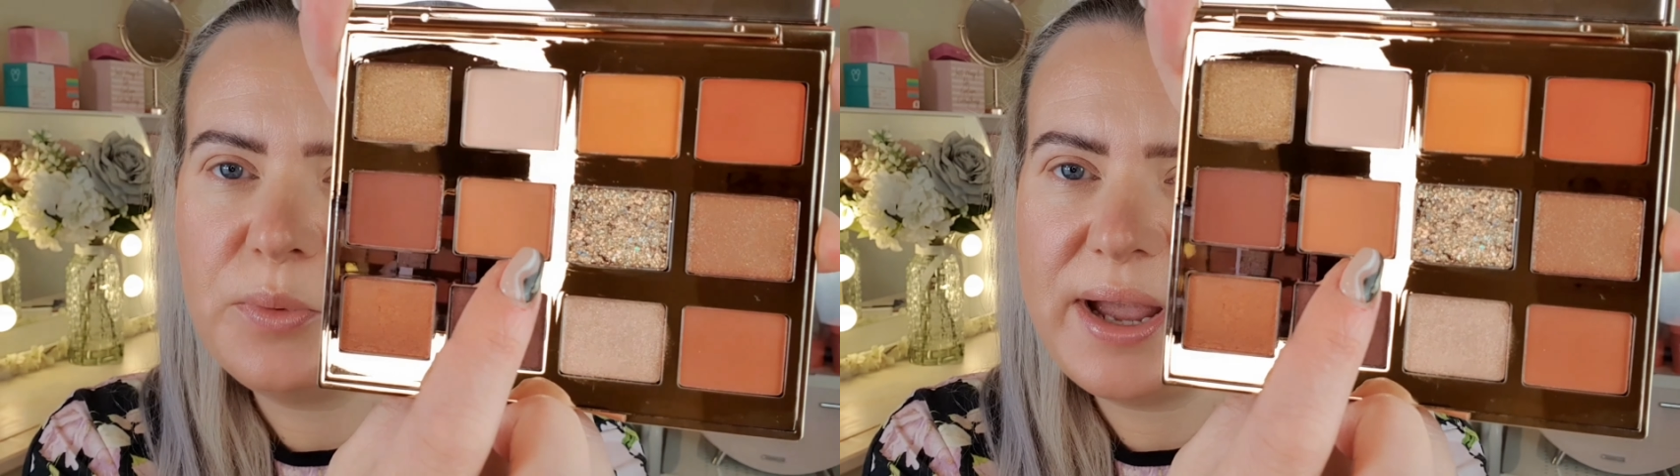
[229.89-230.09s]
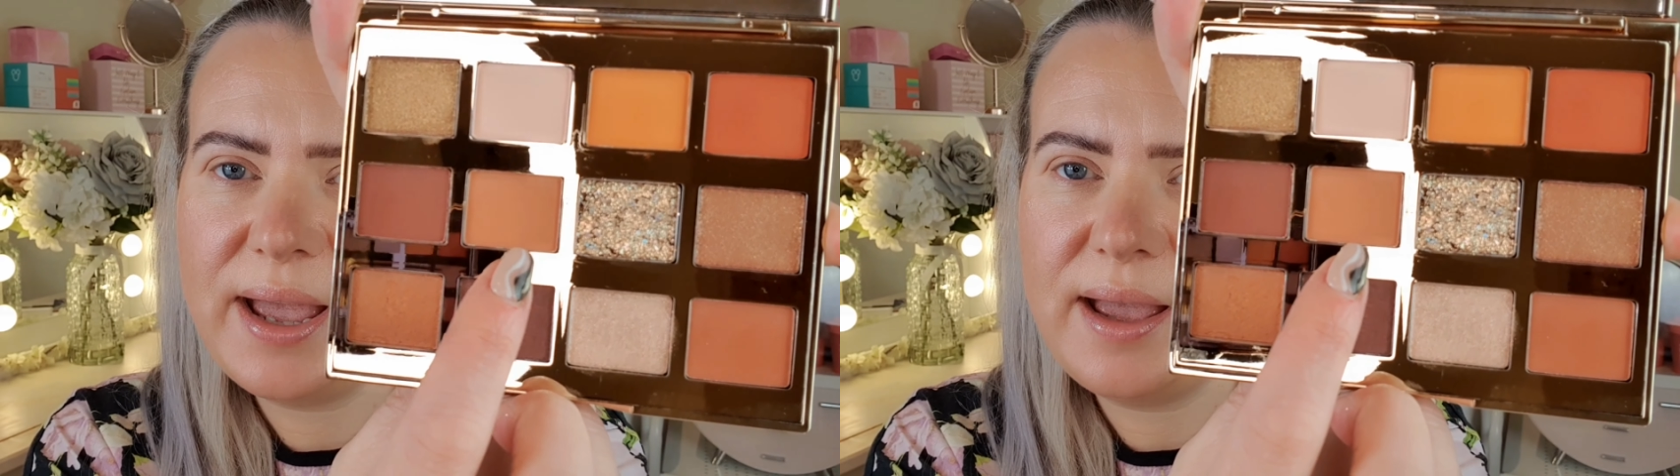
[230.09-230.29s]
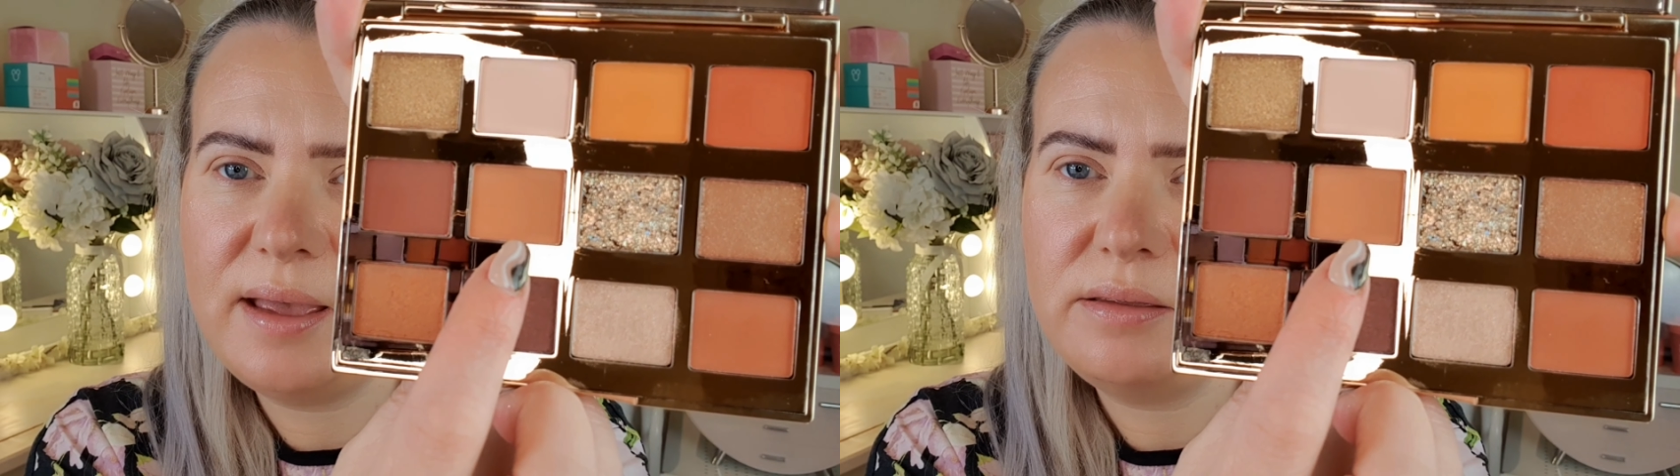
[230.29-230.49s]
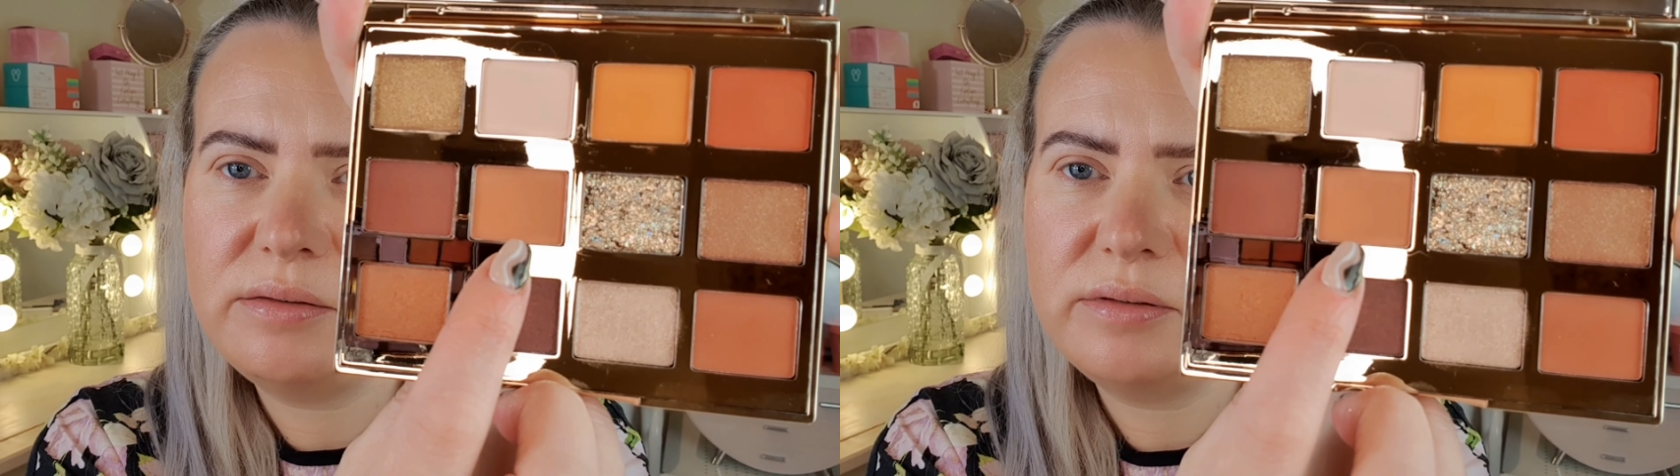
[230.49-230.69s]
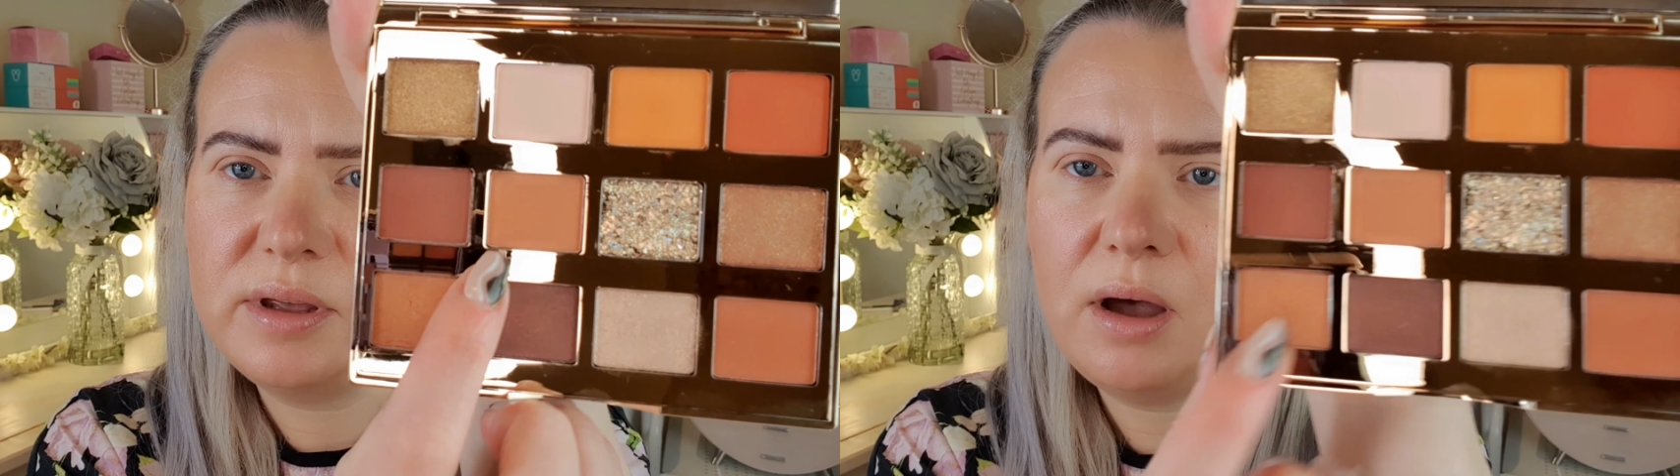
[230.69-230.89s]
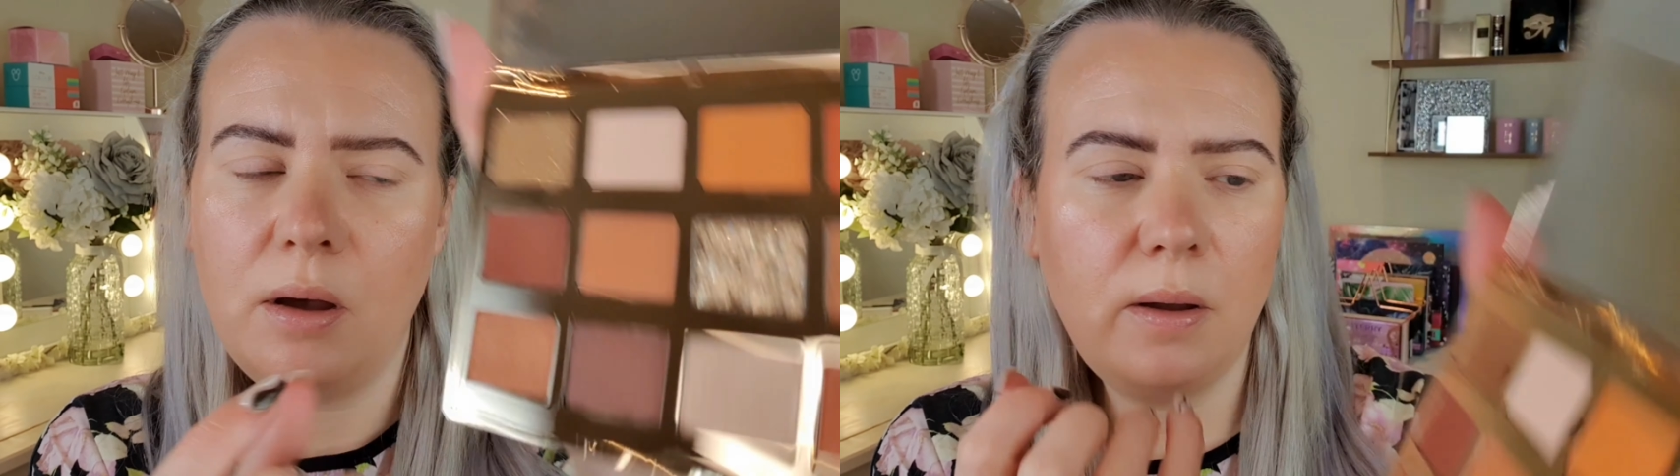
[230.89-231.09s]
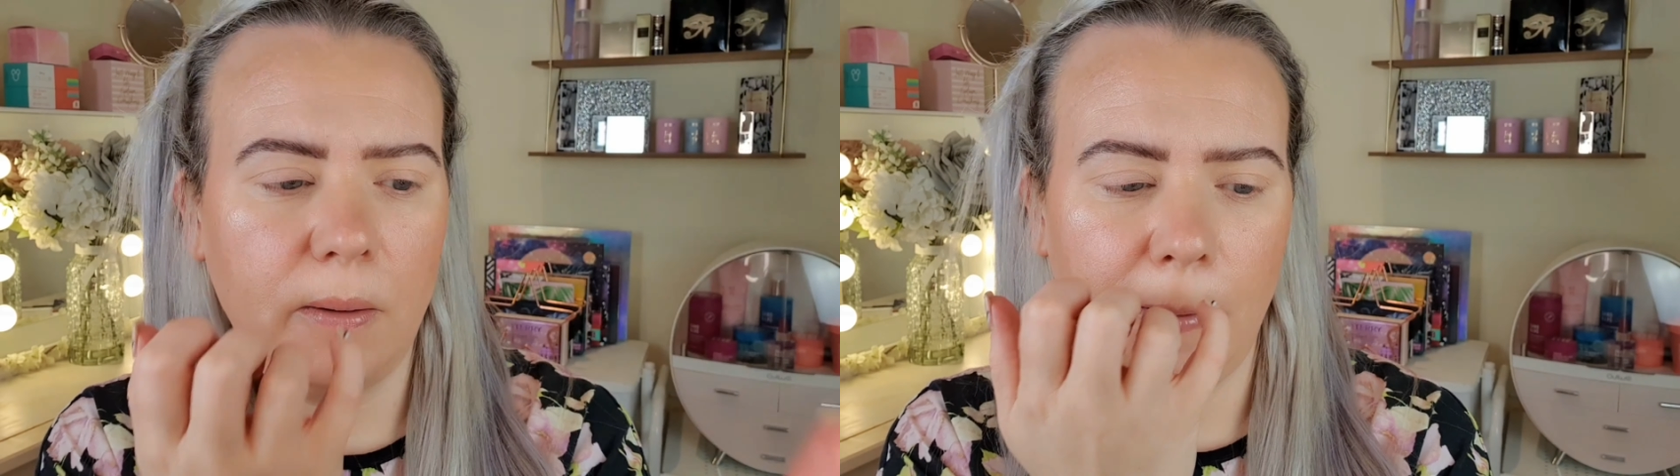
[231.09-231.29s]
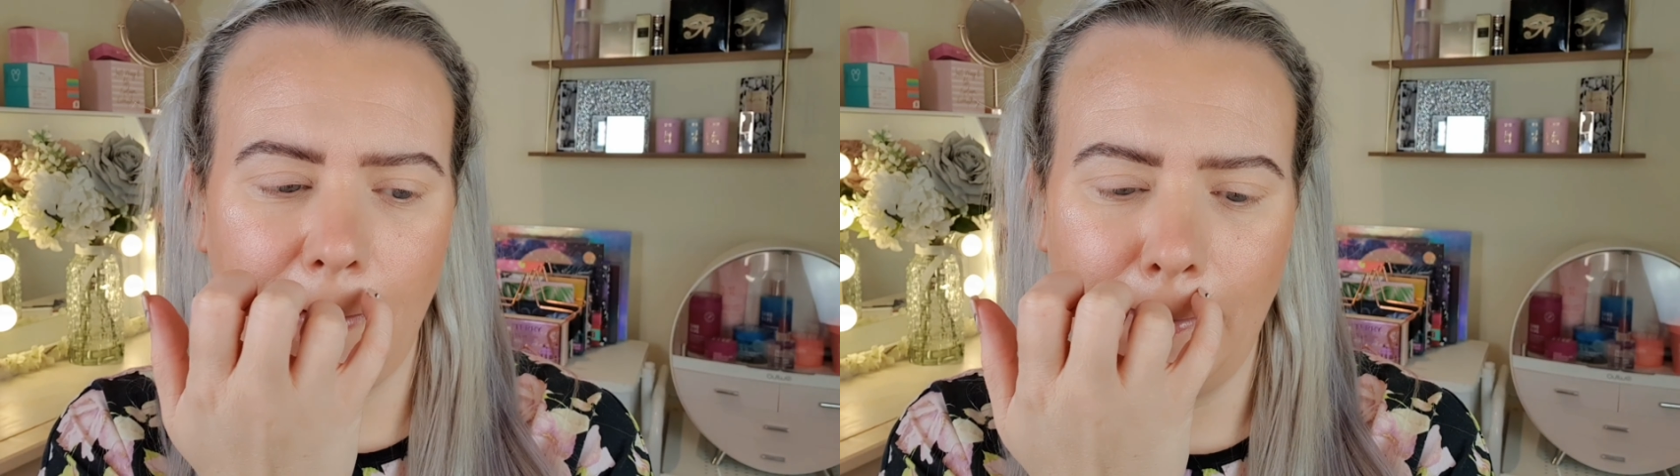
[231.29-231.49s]
with...
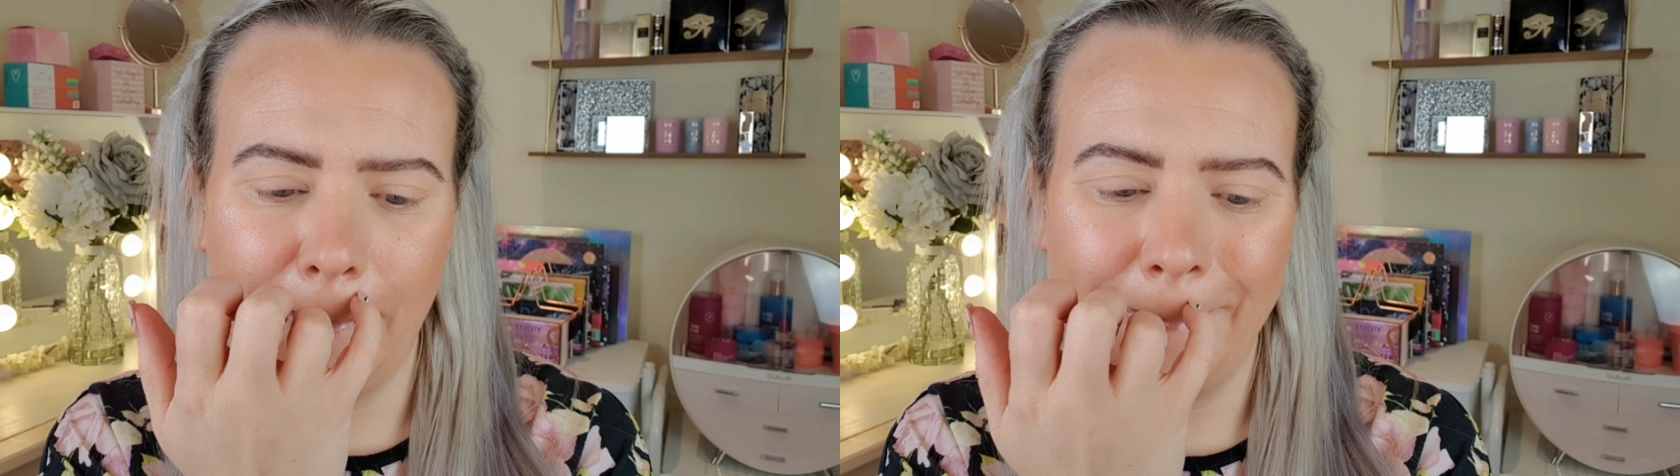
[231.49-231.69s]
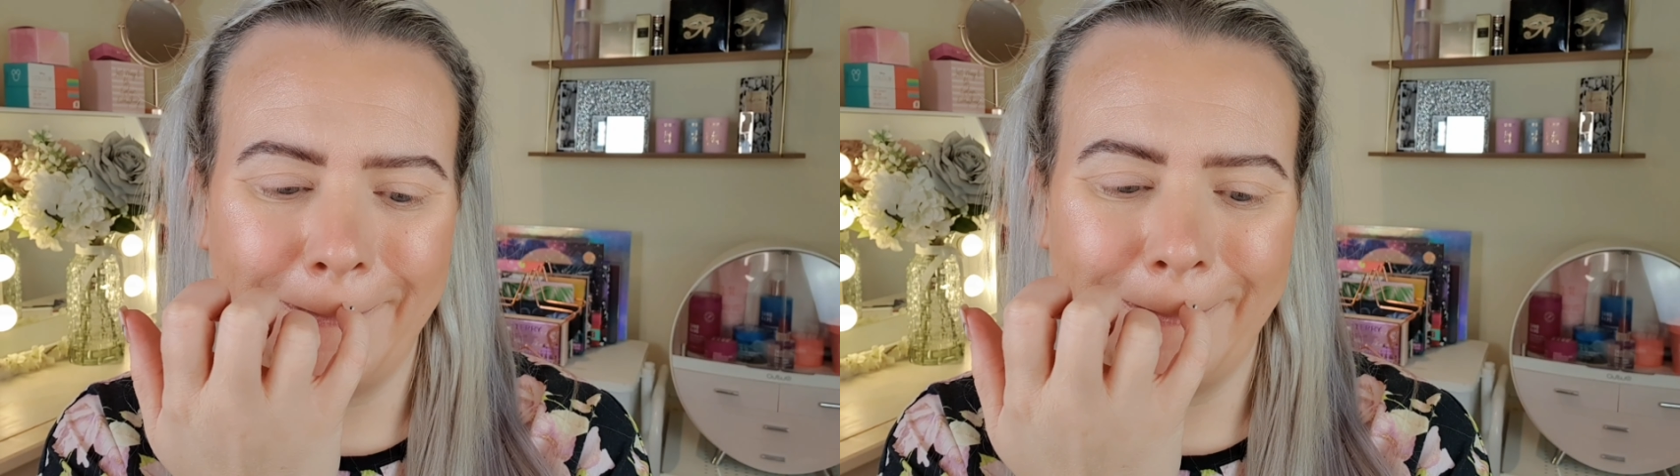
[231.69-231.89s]
Oh,